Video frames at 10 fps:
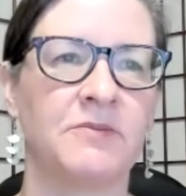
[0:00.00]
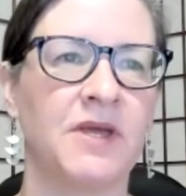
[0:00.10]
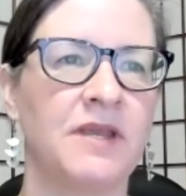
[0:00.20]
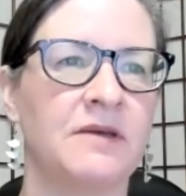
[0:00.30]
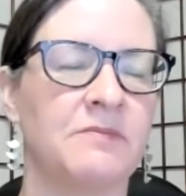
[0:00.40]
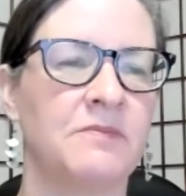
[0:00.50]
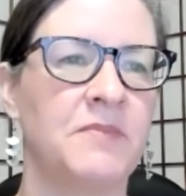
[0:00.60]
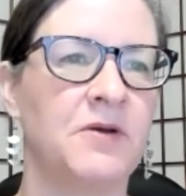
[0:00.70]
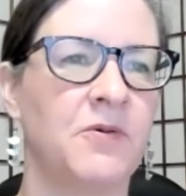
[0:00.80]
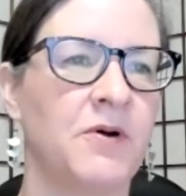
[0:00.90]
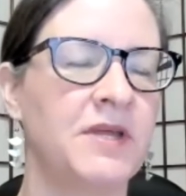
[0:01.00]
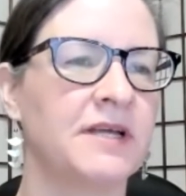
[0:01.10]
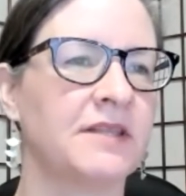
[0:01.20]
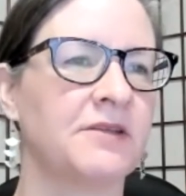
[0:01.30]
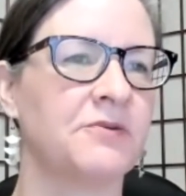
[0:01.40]
I'm going to be quoting
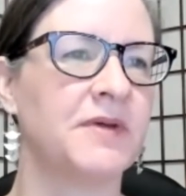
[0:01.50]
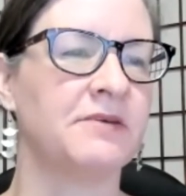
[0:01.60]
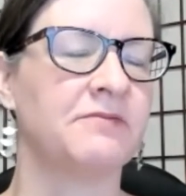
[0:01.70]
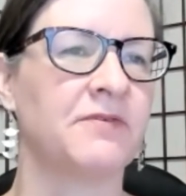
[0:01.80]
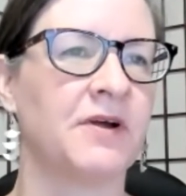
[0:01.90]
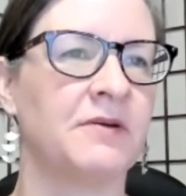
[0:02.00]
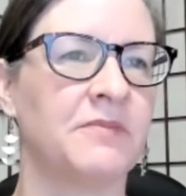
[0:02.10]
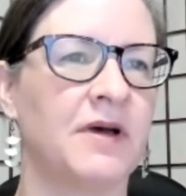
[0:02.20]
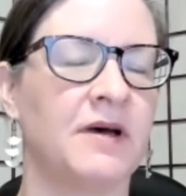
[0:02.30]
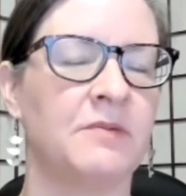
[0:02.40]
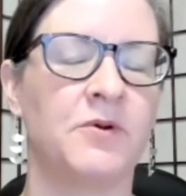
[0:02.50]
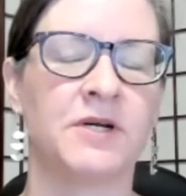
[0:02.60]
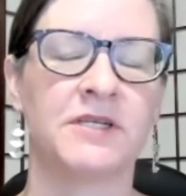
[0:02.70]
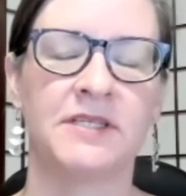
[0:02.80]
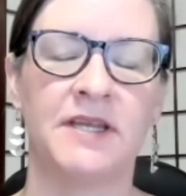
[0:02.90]
a little bit from a
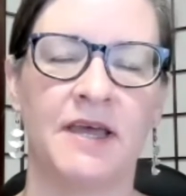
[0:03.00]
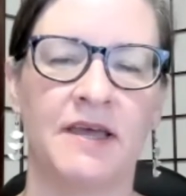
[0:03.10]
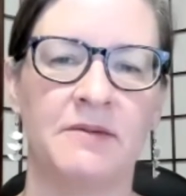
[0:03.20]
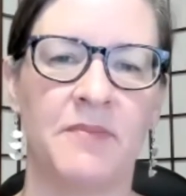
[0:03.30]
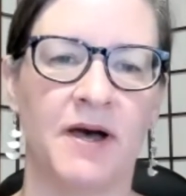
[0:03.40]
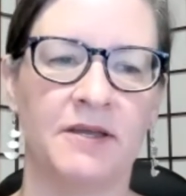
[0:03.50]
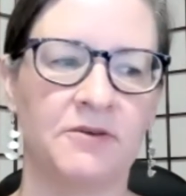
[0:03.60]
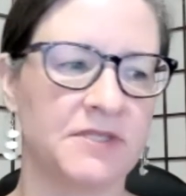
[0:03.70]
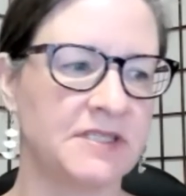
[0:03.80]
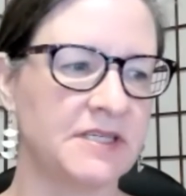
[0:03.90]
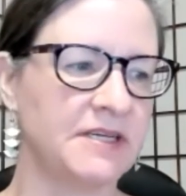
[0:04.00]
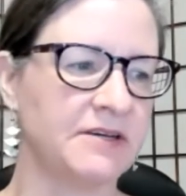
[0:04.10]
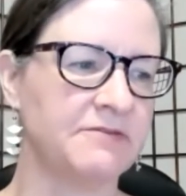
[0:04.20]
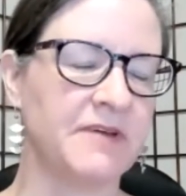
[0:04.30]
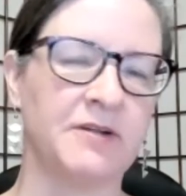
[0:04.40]
book today by
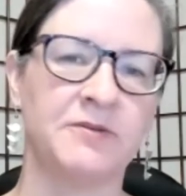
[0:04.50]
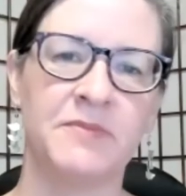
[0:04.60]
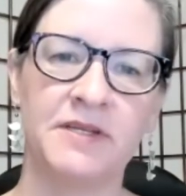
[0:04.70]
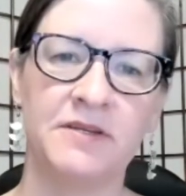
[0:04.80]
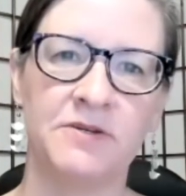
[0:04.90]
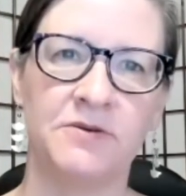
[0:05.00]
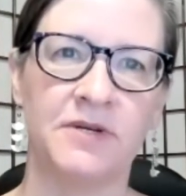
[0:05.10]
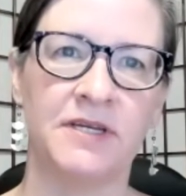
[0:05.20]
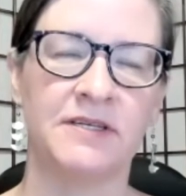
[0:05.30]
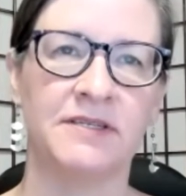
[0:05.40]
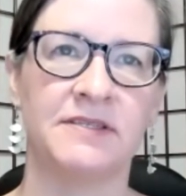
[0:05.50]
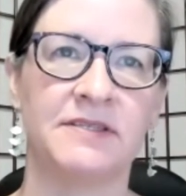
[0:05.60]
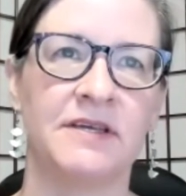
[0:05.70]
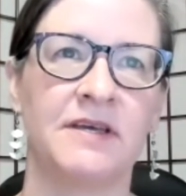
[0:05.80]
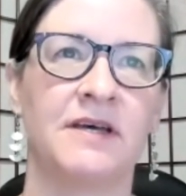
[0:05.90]
Christina Feldman, who is
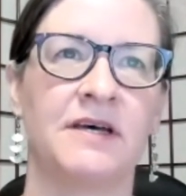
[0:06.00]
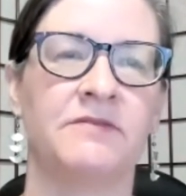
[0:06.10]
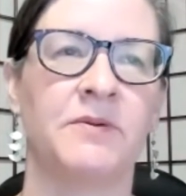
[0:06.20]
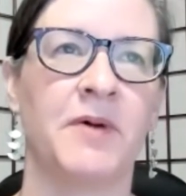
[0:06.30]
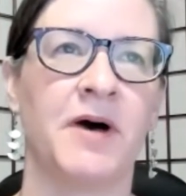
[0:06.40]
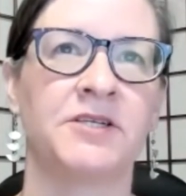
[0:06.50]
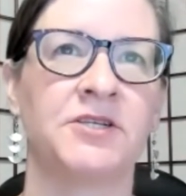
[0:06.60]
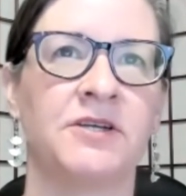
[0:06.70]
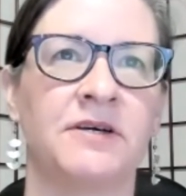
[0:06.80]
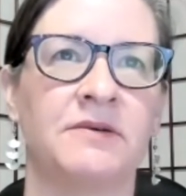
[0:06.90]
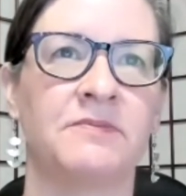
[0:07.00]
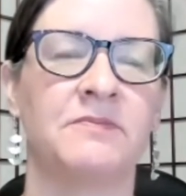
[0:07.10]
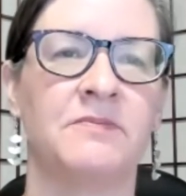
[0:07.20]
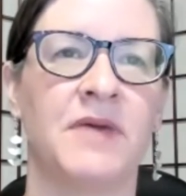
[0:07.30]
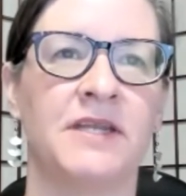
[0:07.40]
a Vipassana
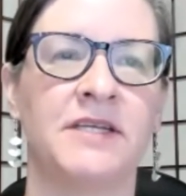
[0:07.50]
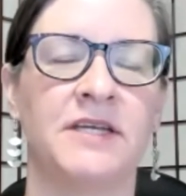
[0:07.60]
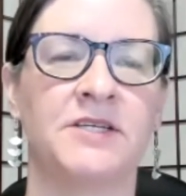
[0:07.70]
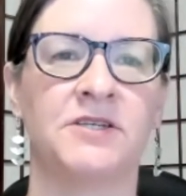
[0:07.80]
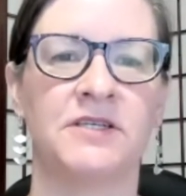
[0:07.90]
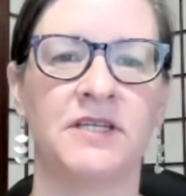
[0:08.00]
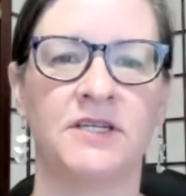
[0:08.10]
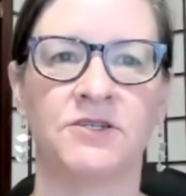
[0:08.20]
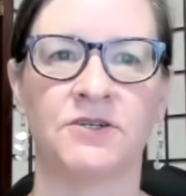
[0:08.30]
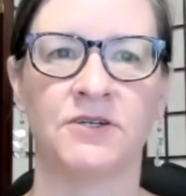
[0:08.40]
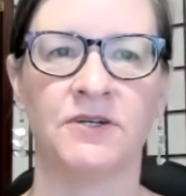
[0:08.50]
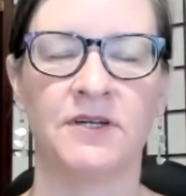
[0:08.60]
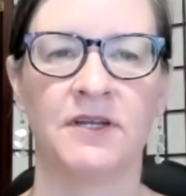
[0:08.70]
meditation teacher.